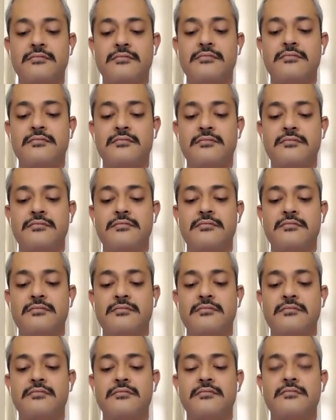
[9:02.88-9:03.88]

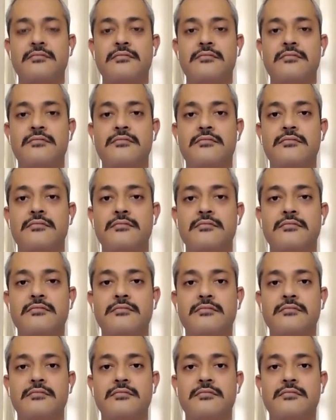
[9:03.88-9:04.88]

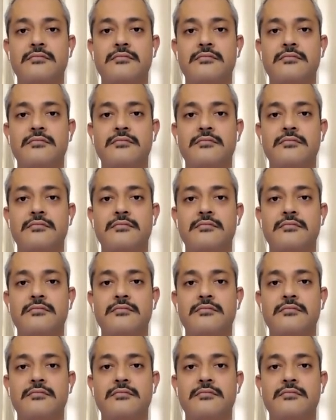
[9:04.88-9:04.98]
This person isn't speaking.